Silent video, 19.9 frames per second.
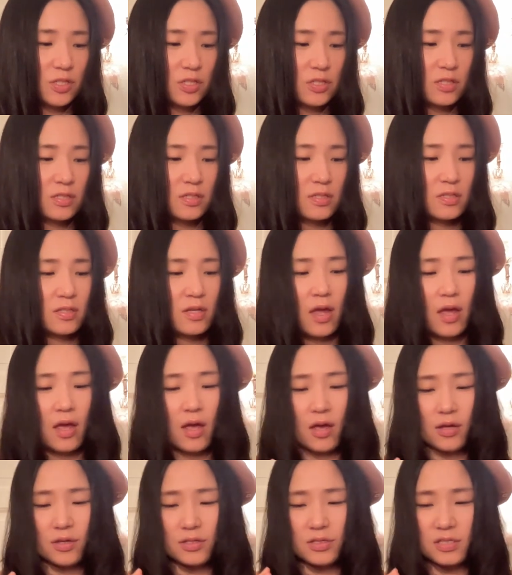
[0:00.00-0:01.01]
which is
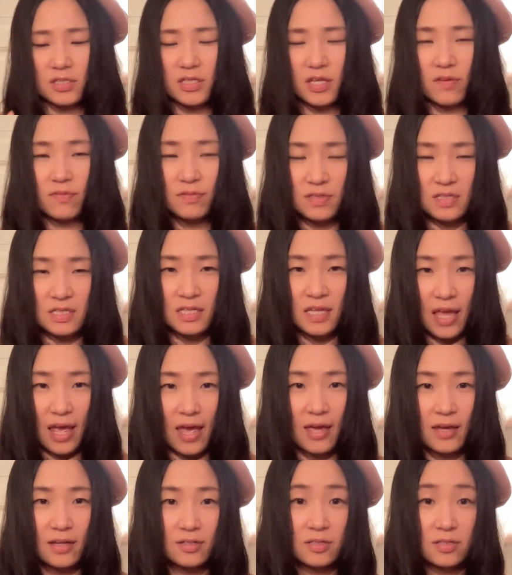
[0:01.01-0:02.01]

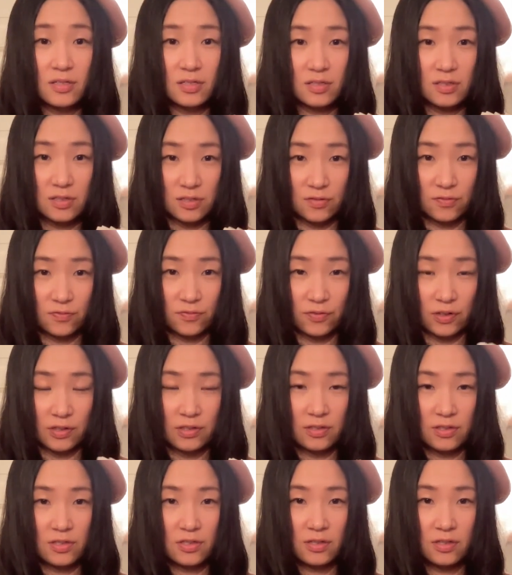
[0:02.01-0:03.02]
78
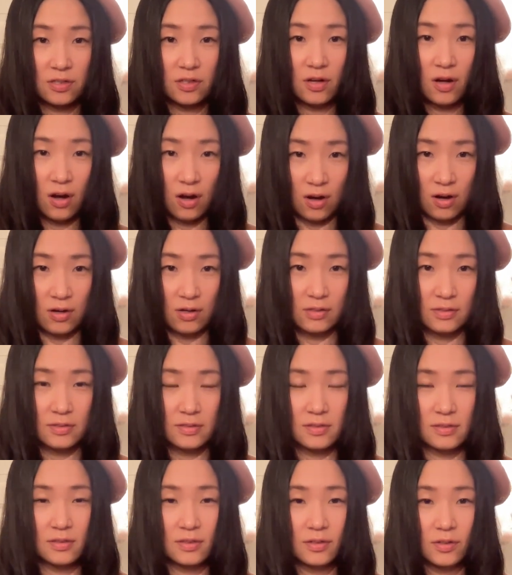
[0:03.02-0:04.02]
different
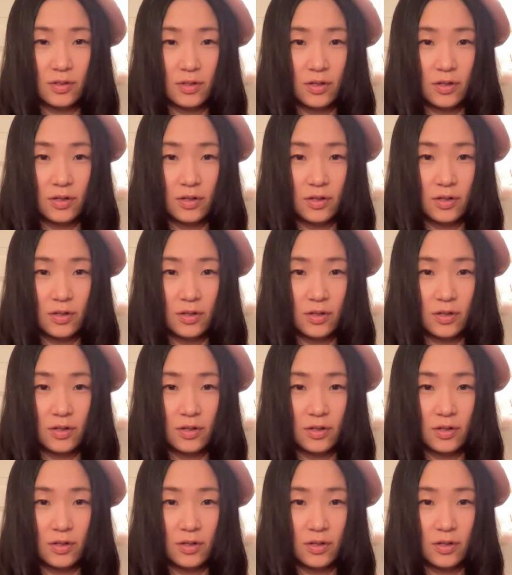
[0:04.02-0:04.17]
cards.